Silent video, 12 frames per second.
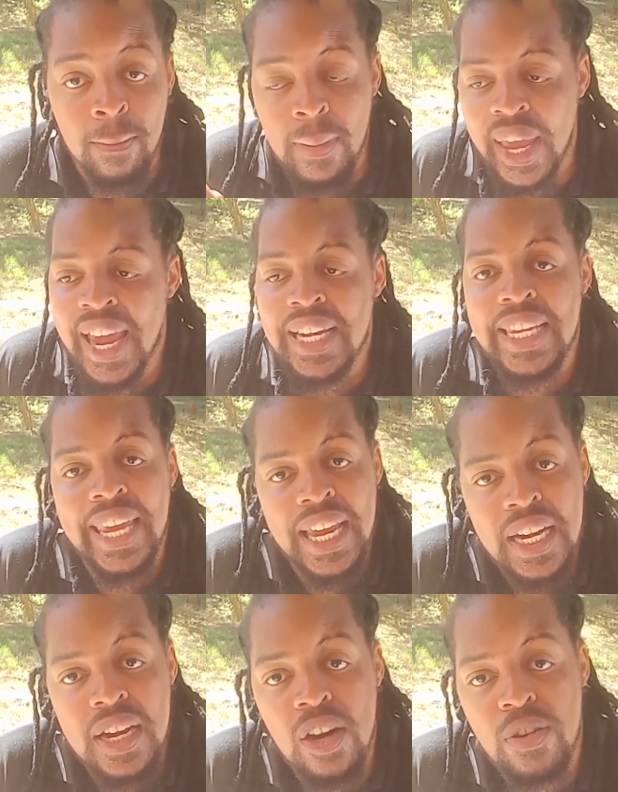and
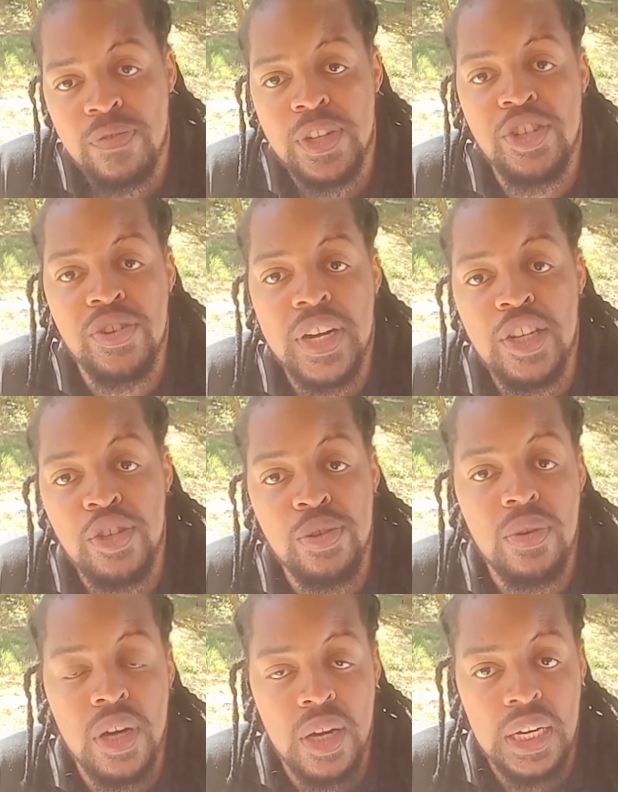getting out of a trend
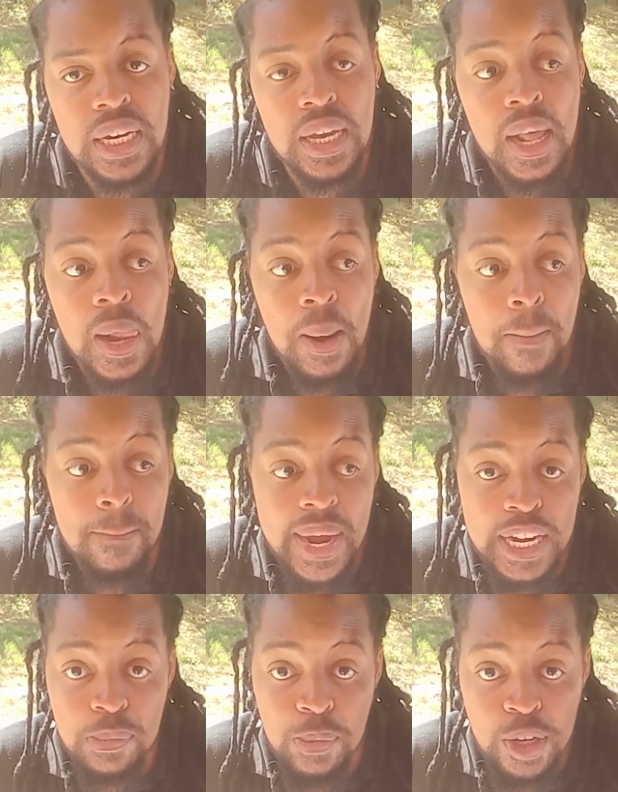too early
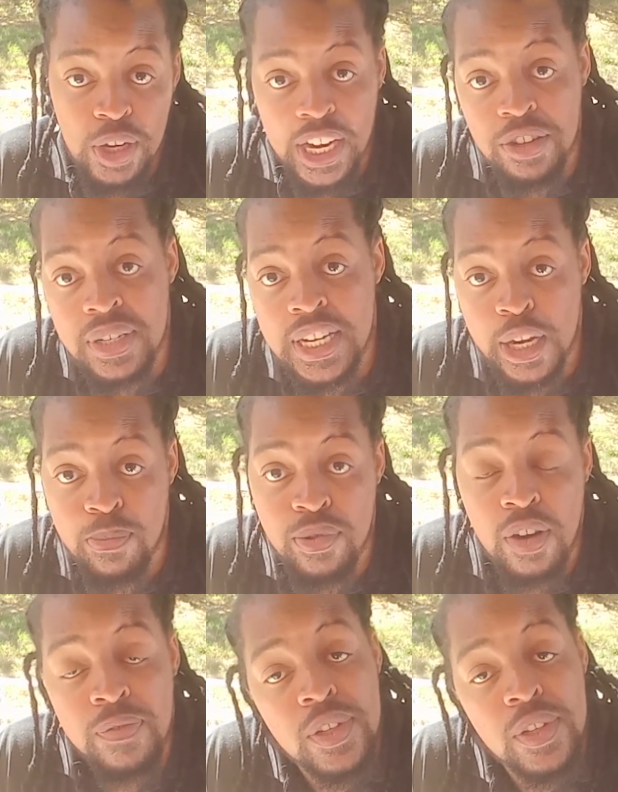might mean you get to take profits